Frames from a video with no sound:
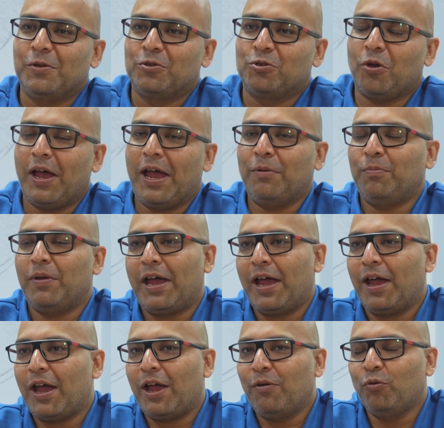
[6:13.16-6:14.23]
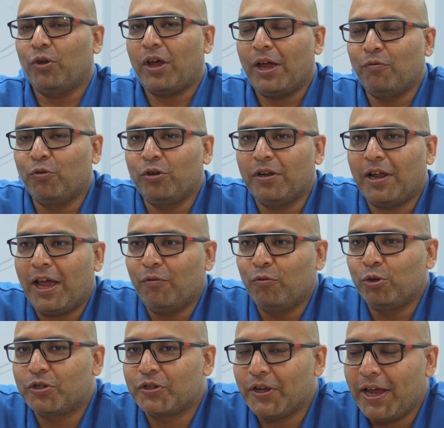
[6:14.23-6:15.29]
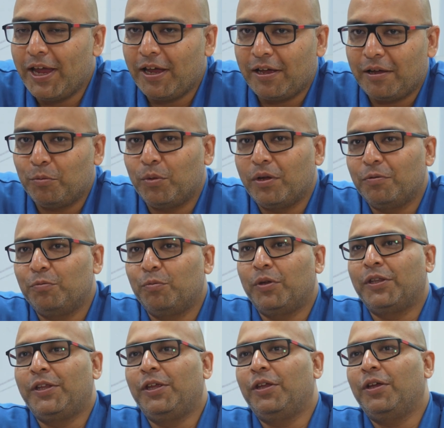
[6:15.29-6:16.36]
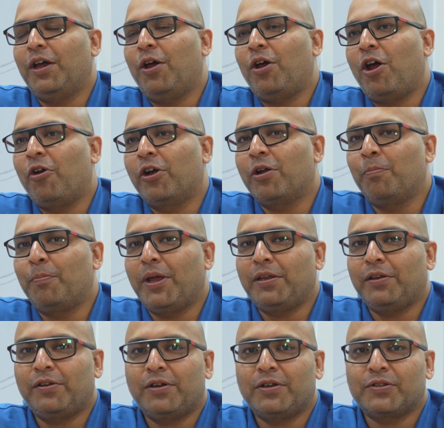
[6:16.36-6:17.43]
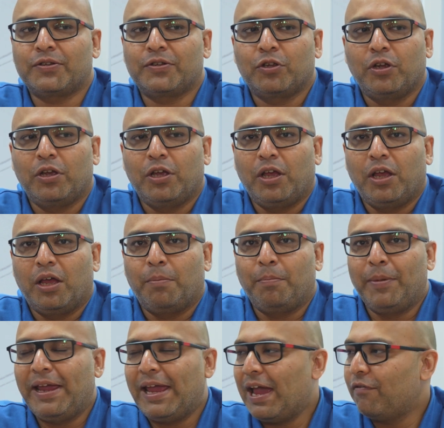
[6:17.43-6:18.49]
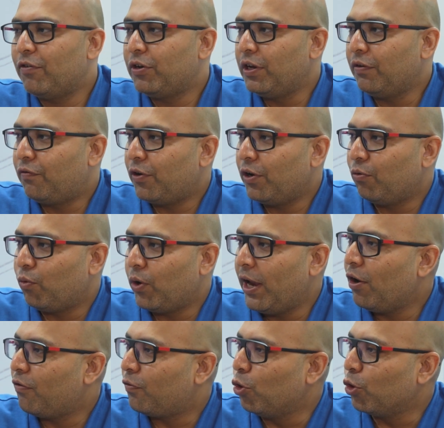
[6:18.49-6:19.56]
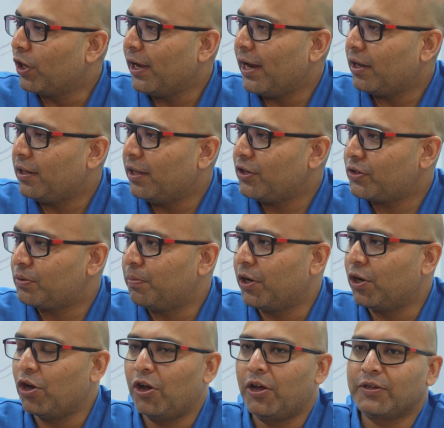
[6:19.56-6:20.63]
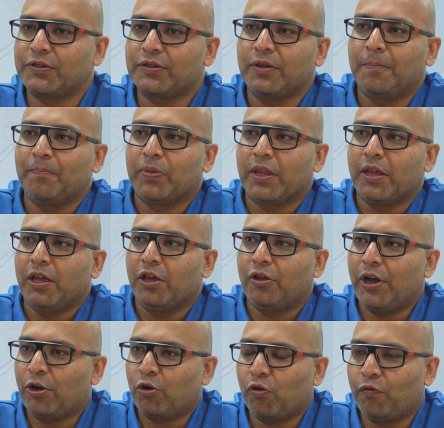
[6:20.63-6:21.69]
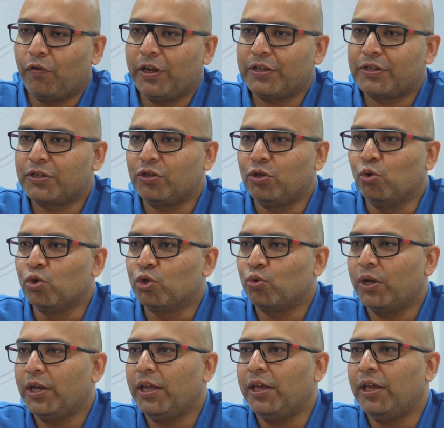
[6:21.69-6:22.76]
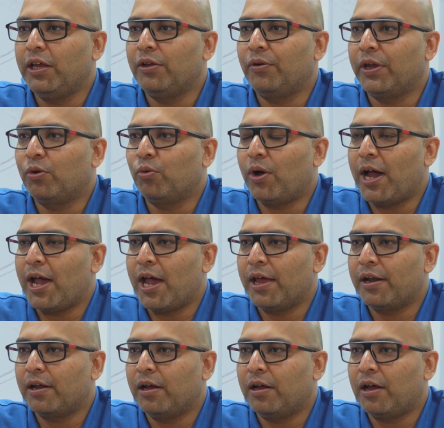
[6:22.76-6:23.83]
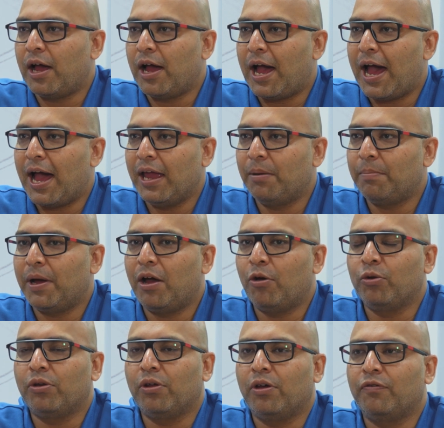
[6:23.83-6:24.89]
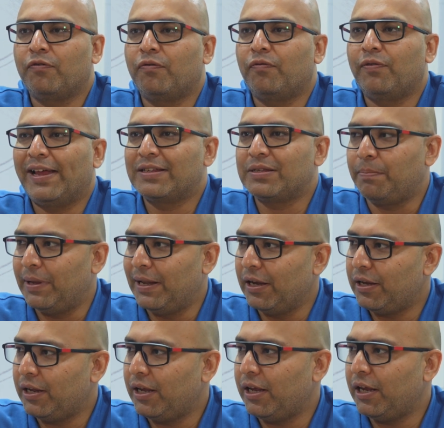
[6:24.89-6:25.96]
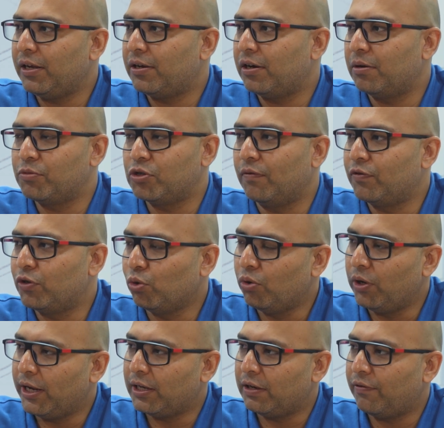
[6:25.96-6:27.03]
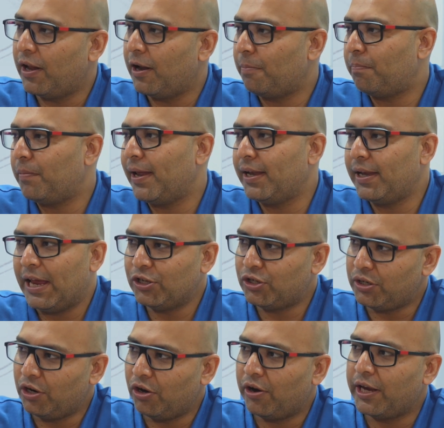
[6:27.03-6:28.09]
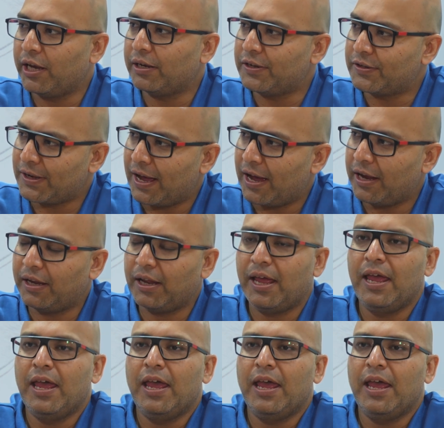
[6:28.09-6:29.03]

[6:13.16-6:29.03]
So I would say our competitors may have a different way of looking at this because retrofits usually require a high amount of flexibility in terms of tooling, development, engineering, design,